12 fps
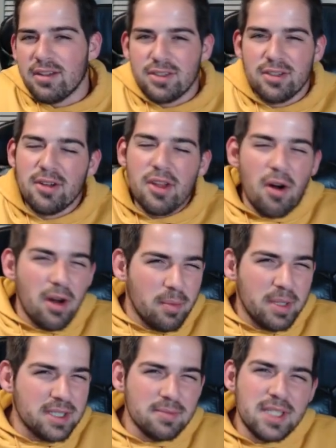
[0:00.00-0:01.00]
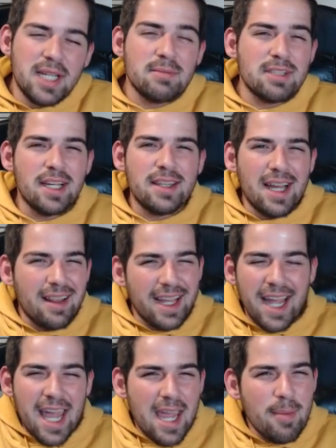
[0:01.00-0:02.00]
So there are going to be some teams like that,
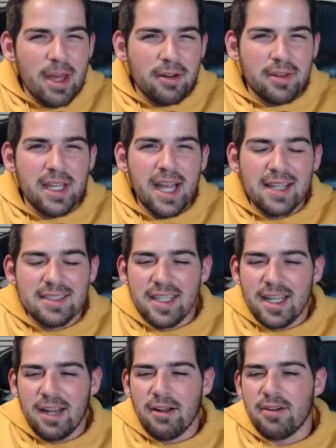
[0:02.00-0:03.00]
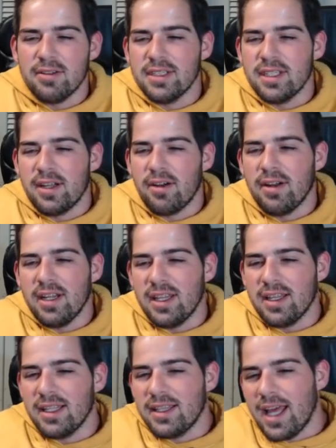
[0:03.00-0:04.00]
like AIM. I don't think has any characters in there or
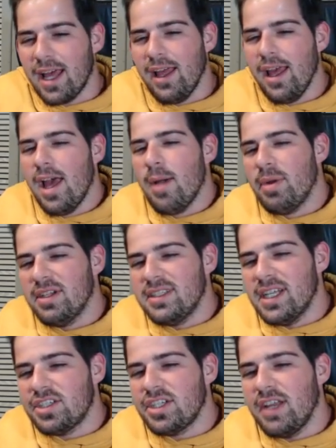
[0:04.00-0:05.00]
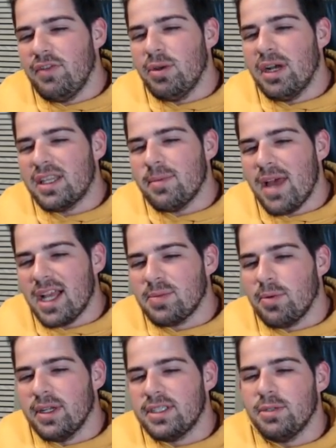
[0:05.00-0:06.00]
anything like that. But essentially, if you got the max
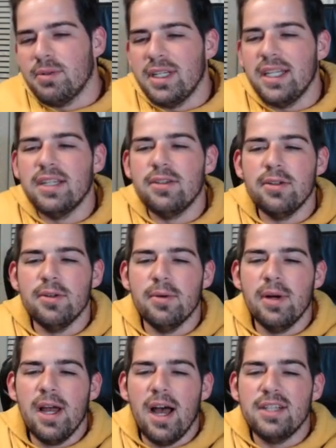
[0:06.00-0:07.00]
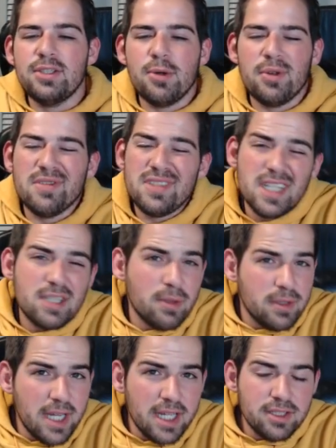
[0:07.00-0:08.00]
points, you would need to do a total of 6
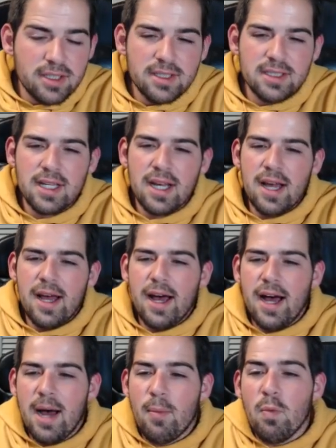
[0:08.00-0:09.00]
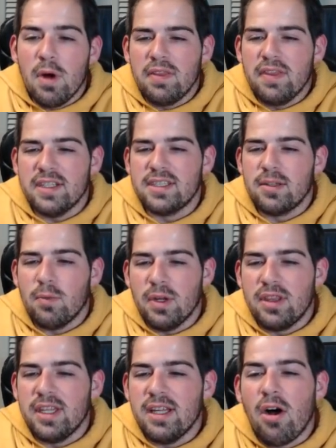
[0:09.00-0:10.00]
rotations with
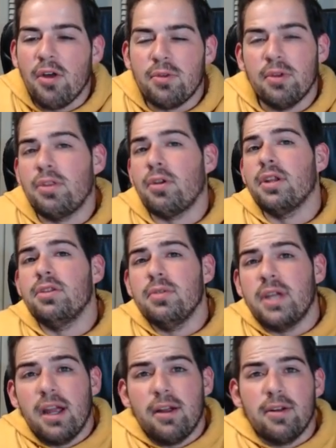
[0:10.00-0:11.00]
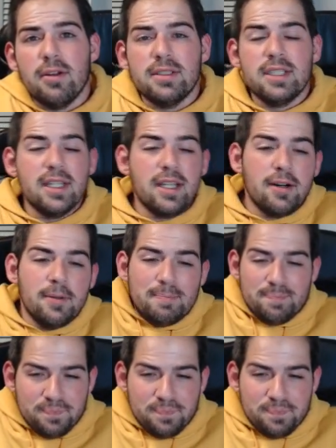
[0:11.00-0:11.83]
the all 32 characters in there.